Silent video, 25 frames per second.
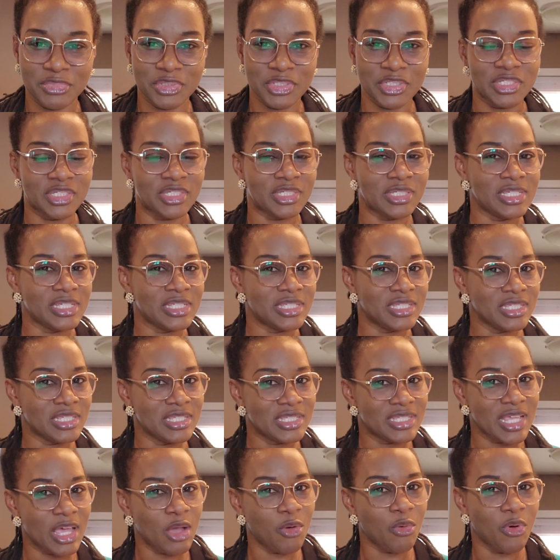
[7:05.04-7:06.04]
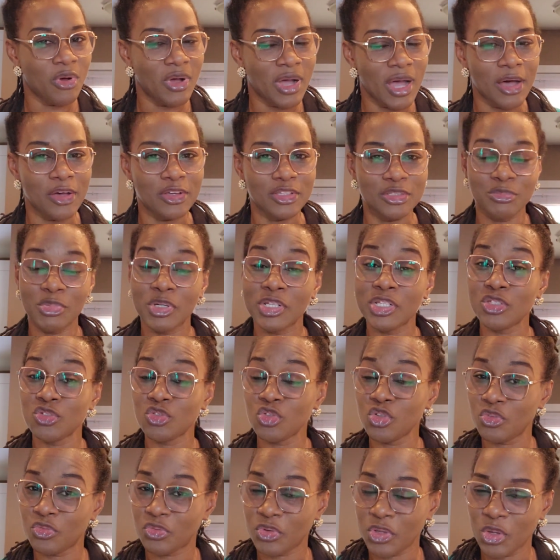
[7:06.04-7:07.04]
bridge. It's inside one house, but it's
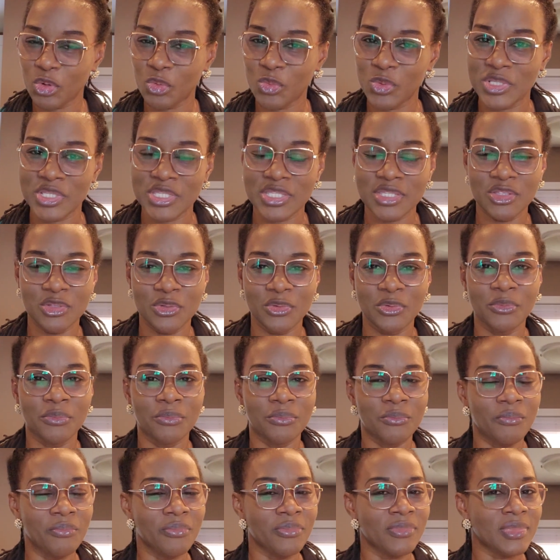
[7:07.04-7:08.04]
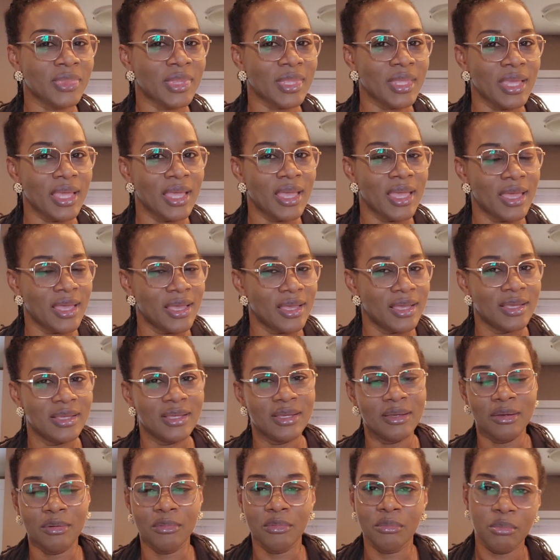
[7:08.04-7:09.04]
good for equity though.
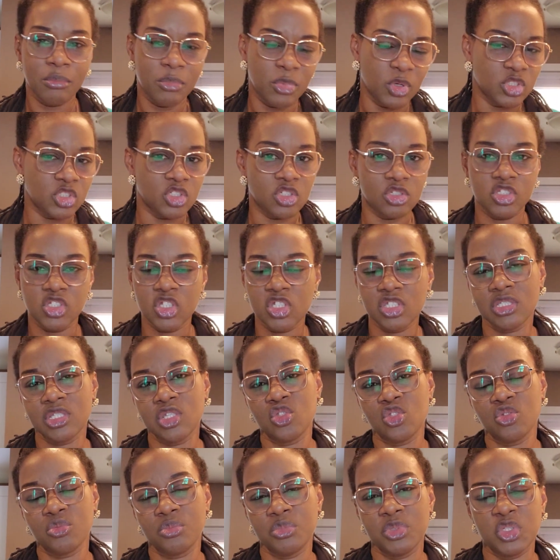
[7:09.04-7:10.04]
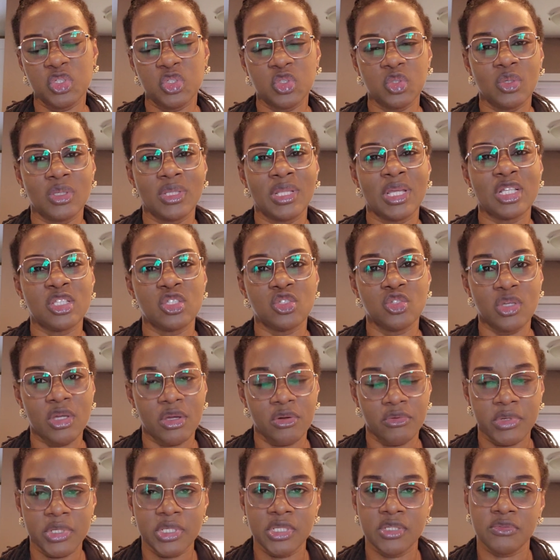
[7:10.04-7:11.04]
But you just need to be sure that you
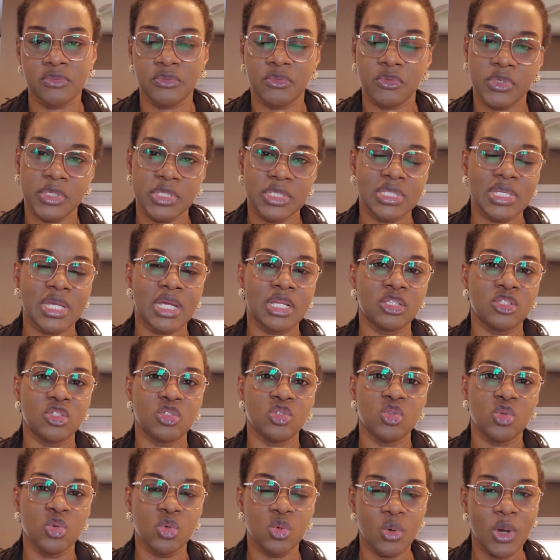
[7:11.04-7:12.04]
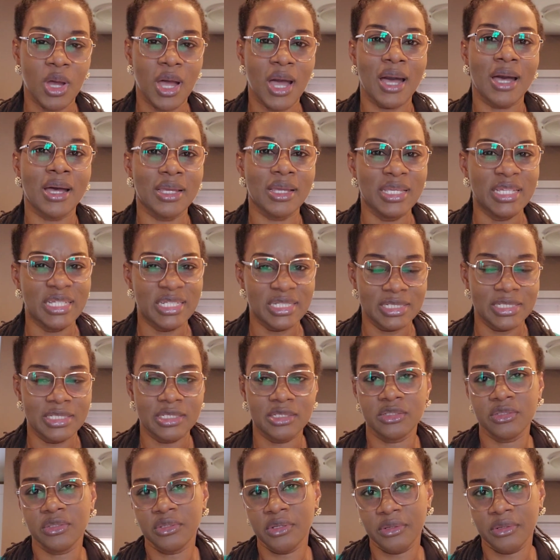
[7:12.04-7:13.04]
are ready for it and you are indeed